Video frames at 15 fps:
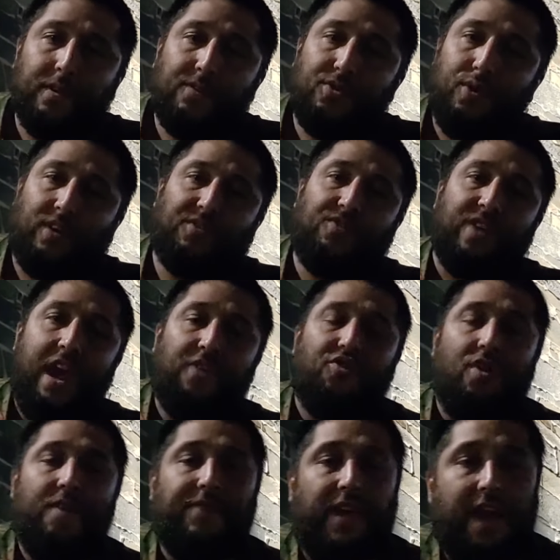to
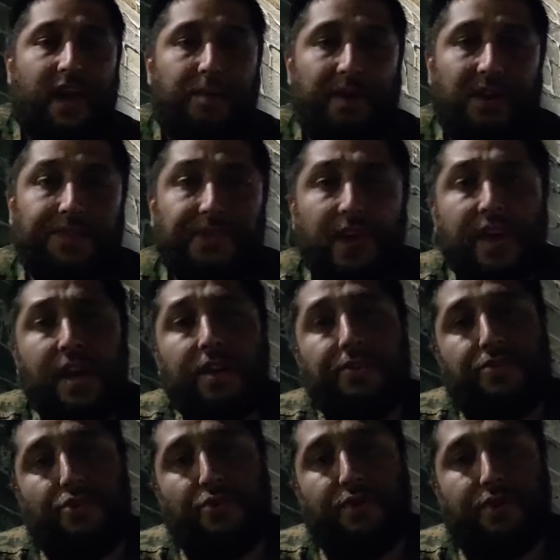extinction of the enemies,
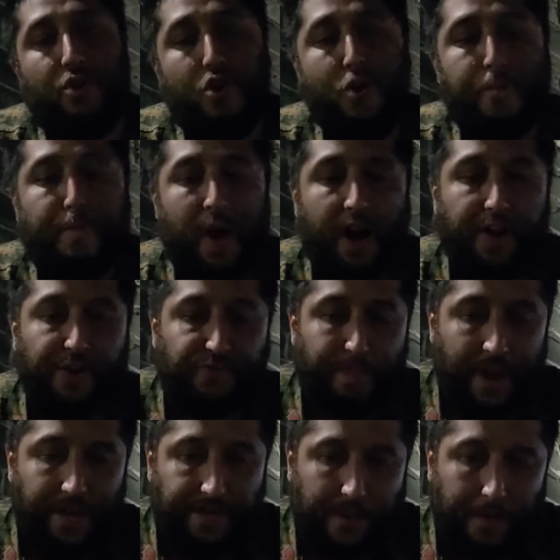to the new
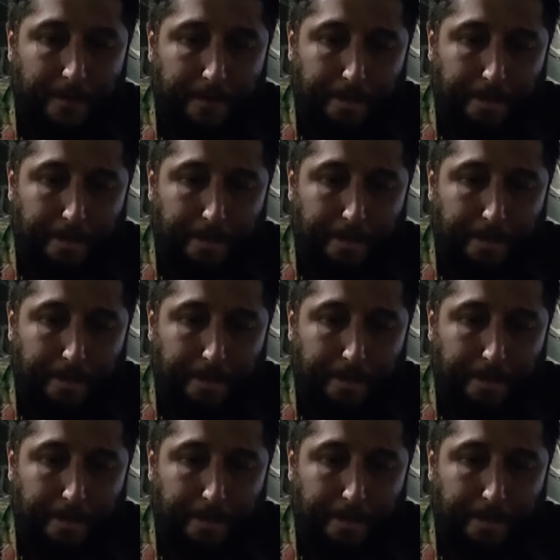punishment